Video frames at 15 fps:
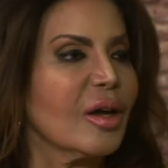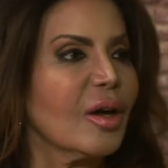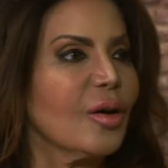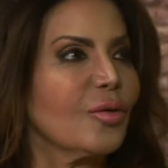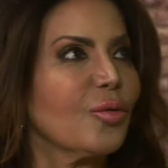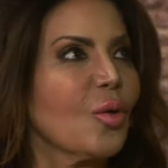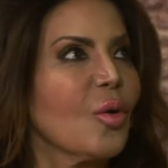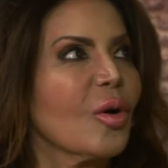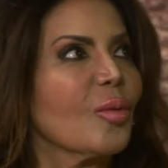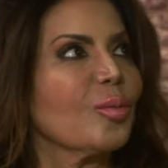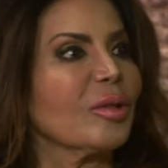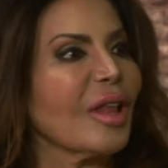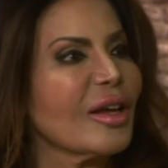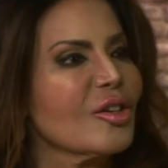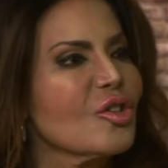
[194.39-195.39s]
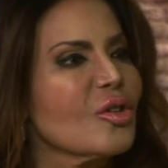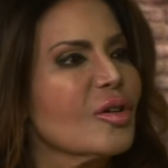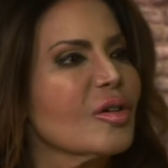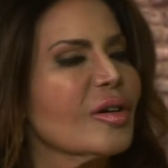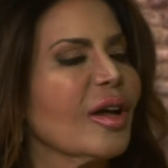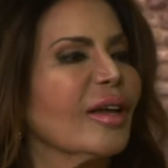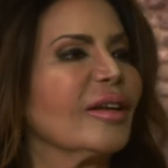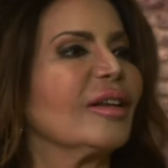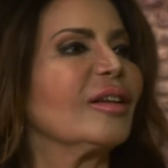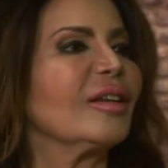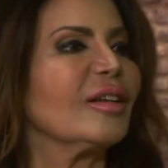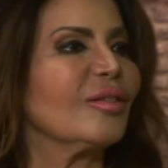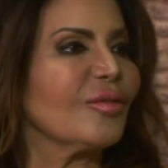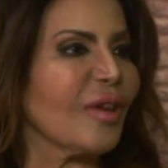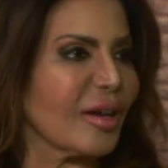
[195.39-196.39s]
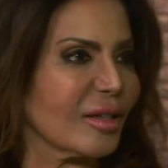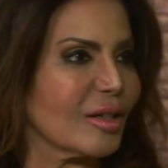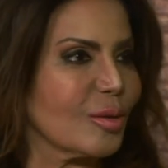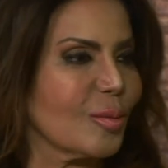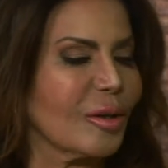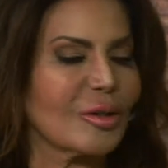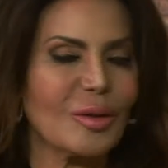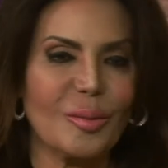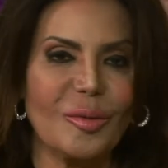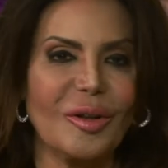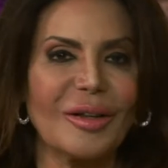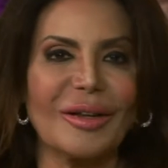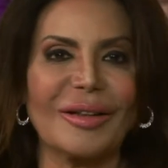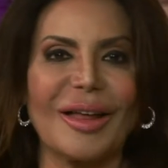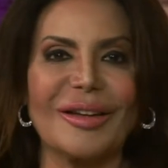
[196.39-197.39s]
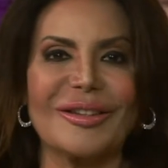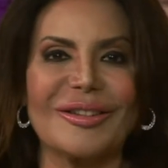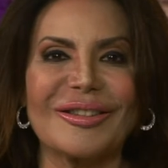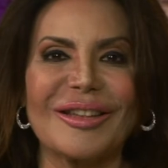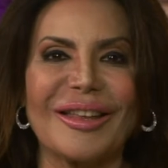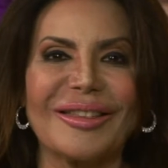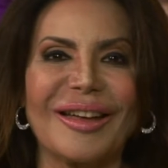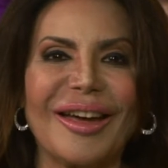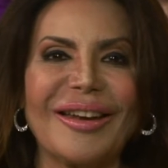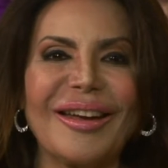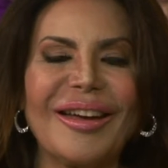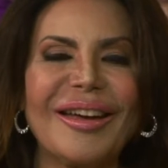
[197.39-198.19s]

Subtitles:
for pleasure and an investment. So I'm really glad you said that.